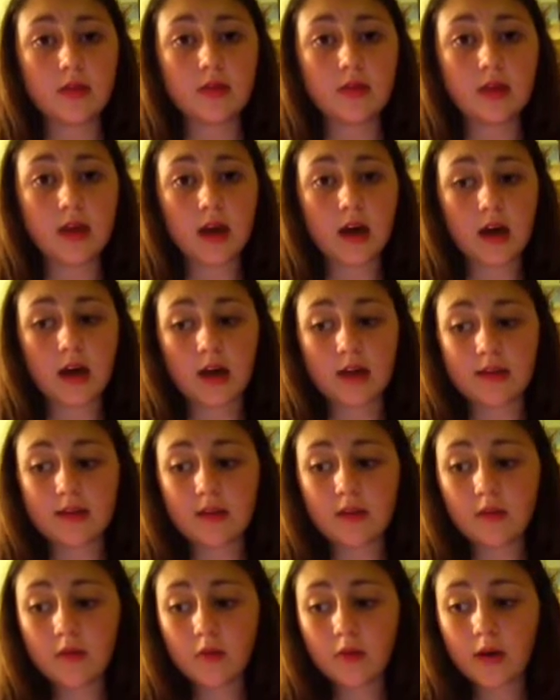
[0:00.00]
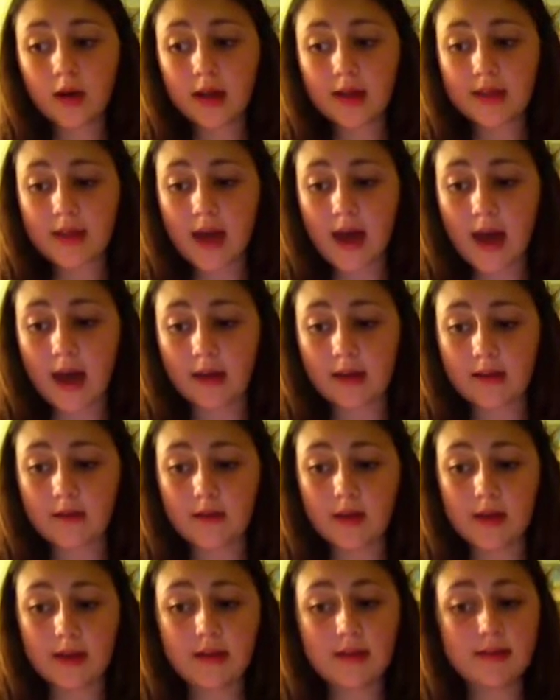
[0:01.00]
The Civil Rights Act of
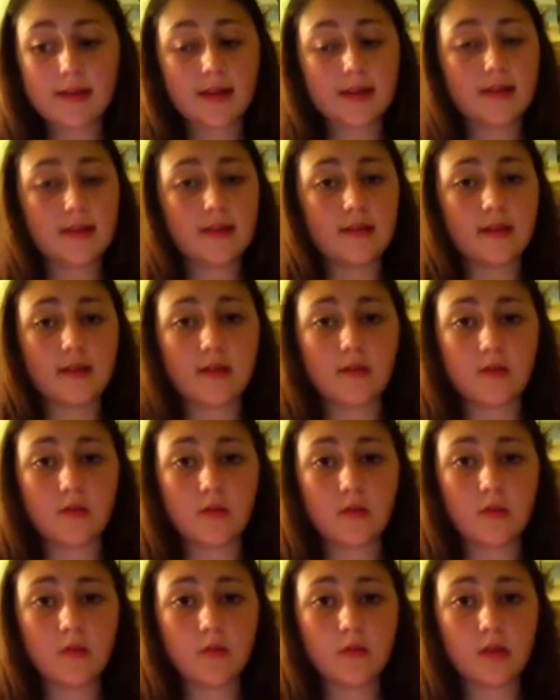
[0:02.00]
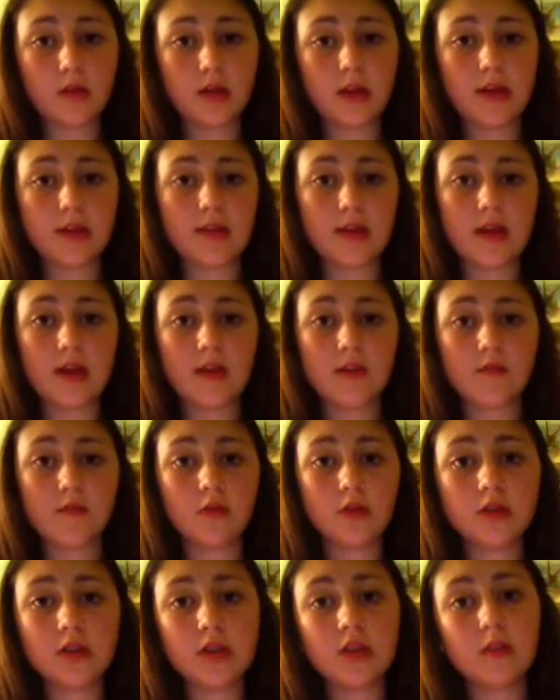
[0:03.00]
1866 was put in place, and the
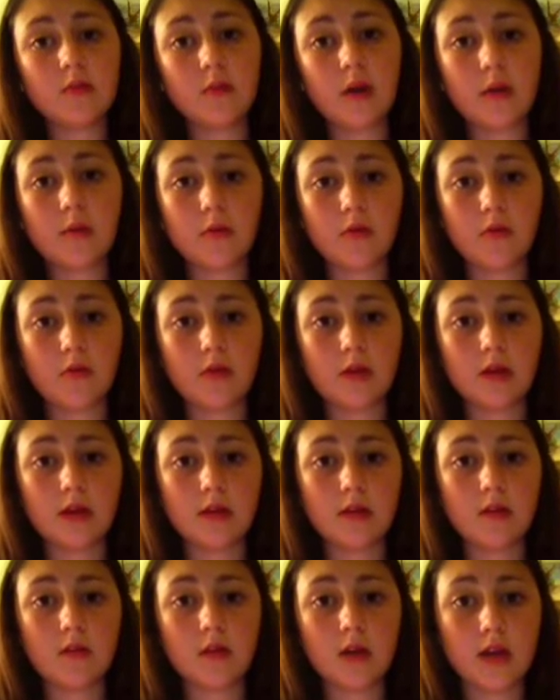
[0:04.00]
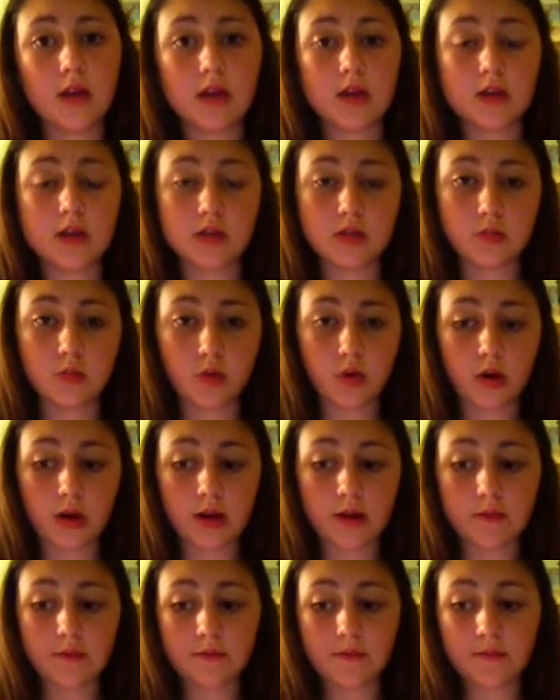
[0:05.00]
14th Amendment was created to support
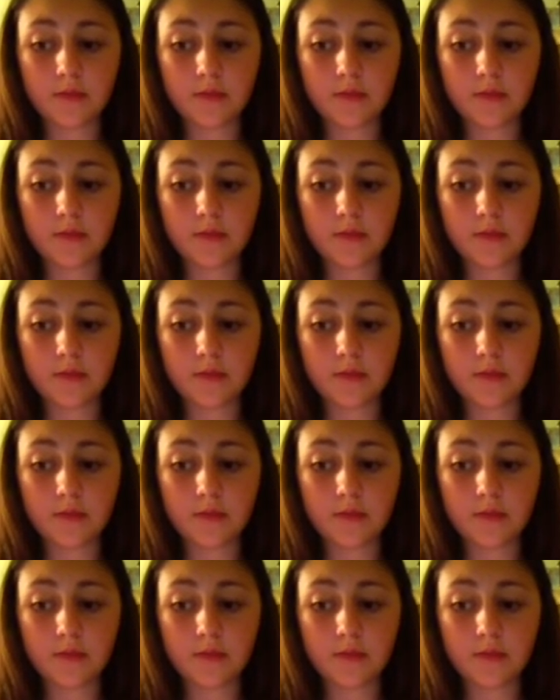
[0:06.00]
it.